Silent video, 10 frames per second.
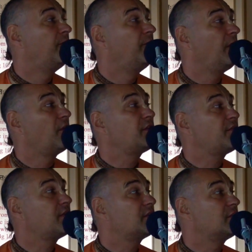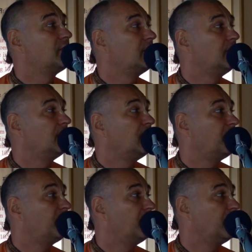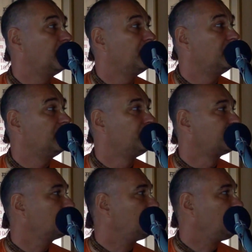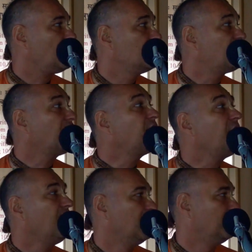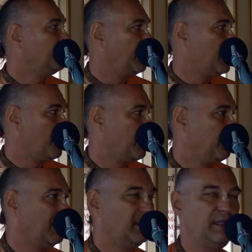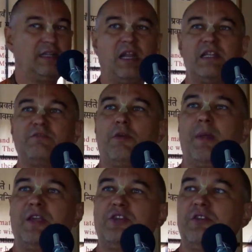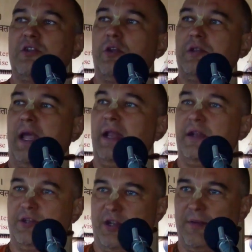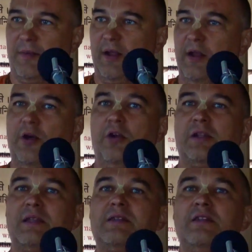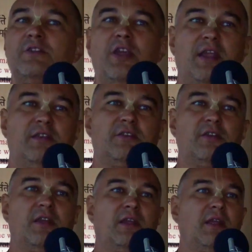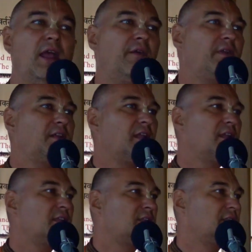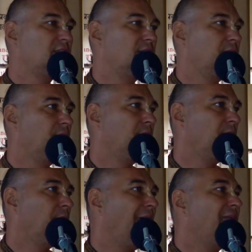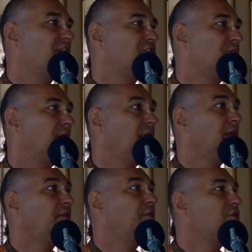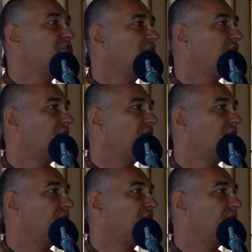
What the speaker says: philosophies of Shakti Parinamavada, the transformation of Lord's energy. Lord doesn't change. Everything is managed by the diffusion of